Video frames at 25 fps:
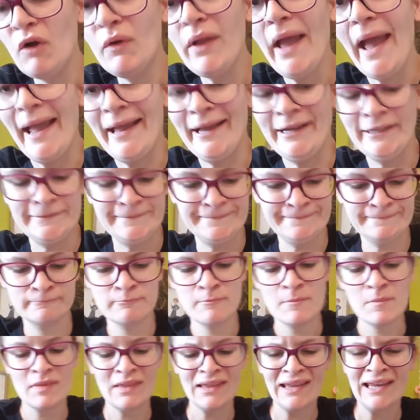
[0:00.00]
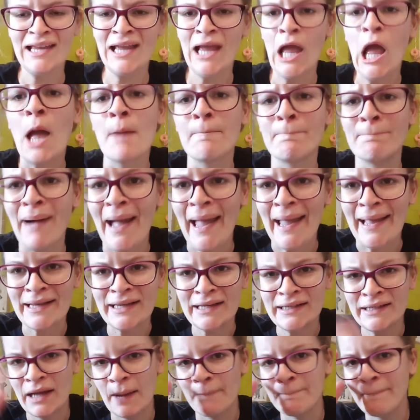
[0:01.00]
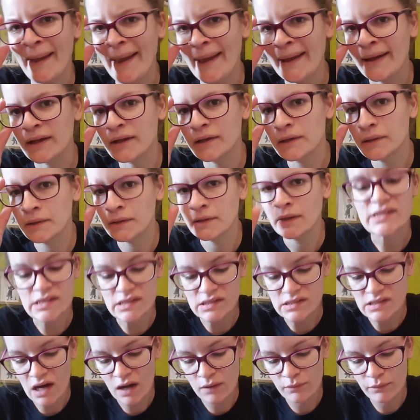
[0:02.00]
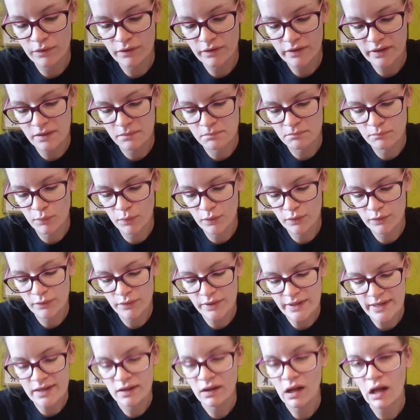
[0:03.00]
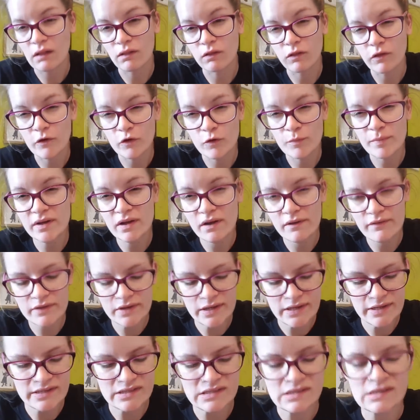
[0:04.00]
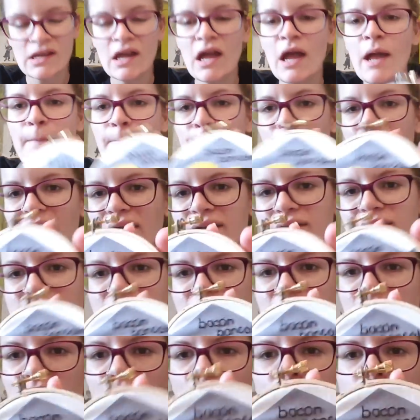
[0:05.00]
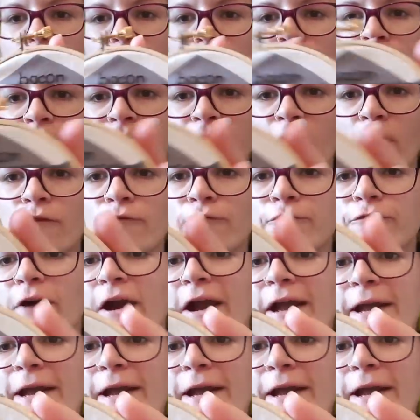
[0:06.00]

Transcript: Okay, back, I'm back. This is not really embroidery, a little bit of it is, but I did a little felt